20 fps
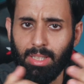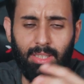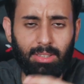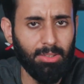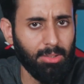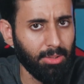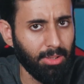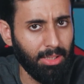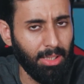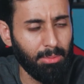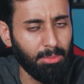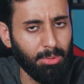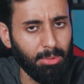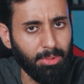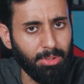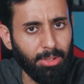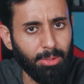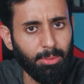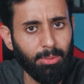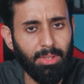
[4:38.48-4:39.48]
Yes, you can
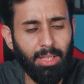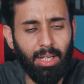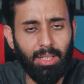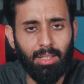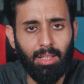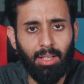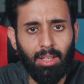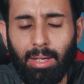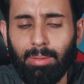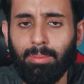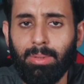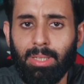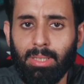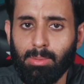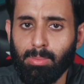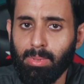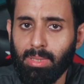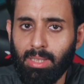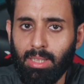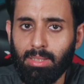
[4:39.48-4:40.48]
absolutely do that.
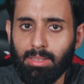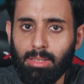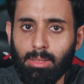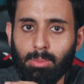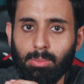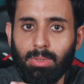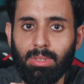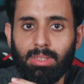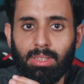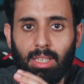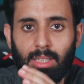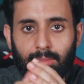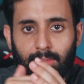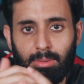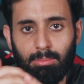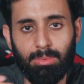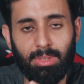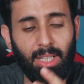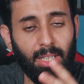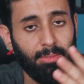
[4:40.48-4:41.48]
M1S1 classes will start
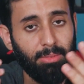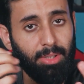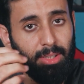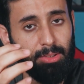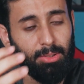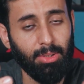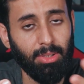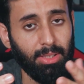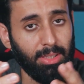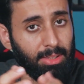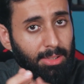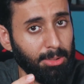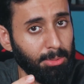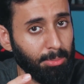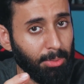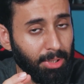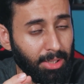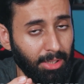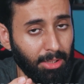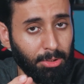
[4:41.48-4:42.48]
from January. So at this
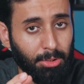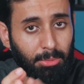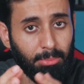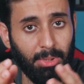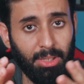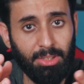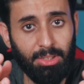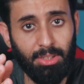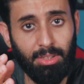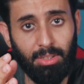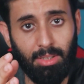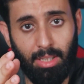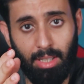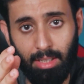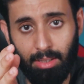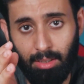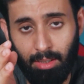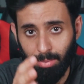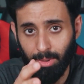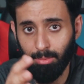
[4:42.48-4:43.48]
point, I should mention
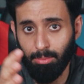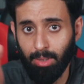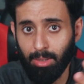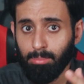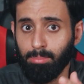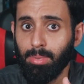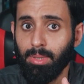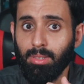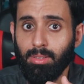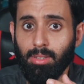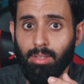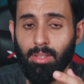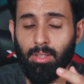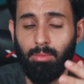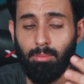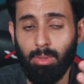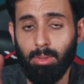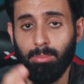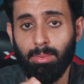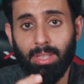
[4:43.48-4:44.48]
that P1,
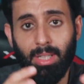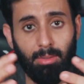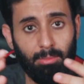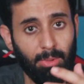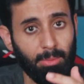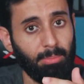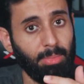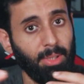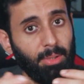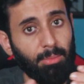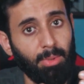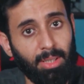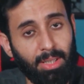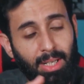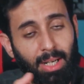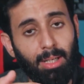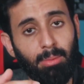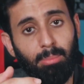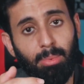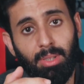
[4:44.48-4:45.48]
P3 will be done with P1
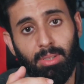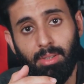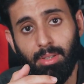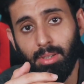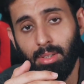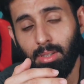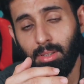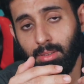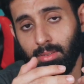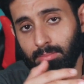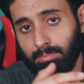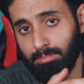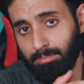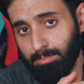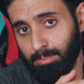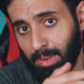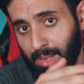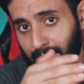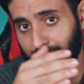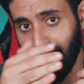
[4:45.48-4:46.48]
and
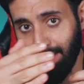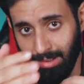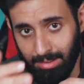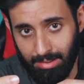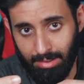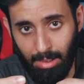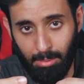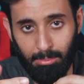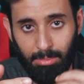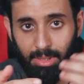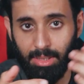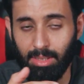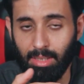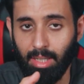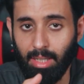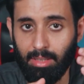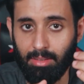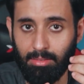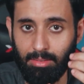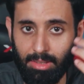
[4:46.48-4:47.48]
P3 by December
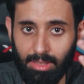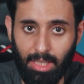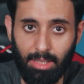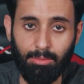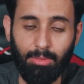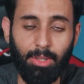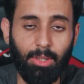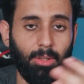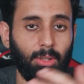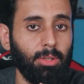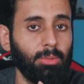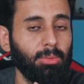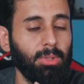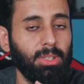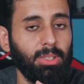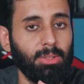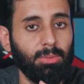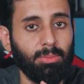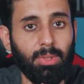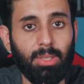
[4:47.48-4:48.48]
and January
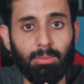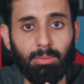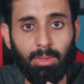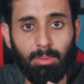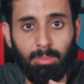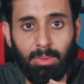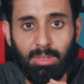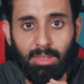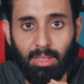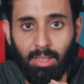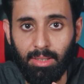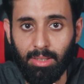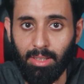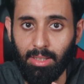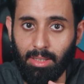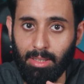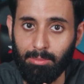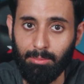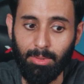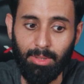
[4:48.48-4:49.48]
onwards, we will be
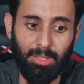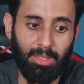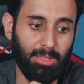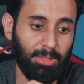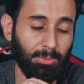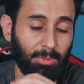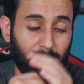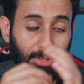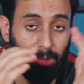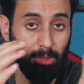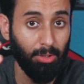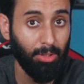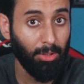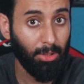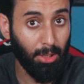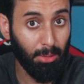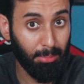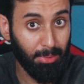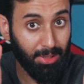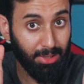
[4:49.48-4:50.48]
starting M1, S1. The only
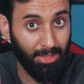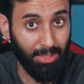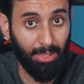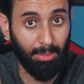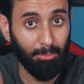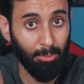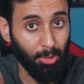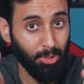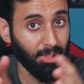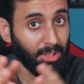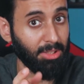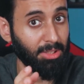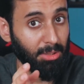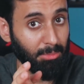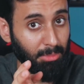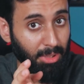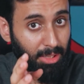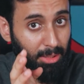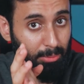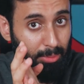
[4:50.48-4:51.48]
component that I'm not teaching,
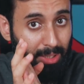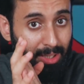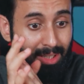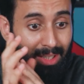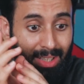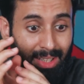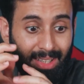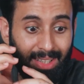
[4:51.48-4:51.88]
by the way,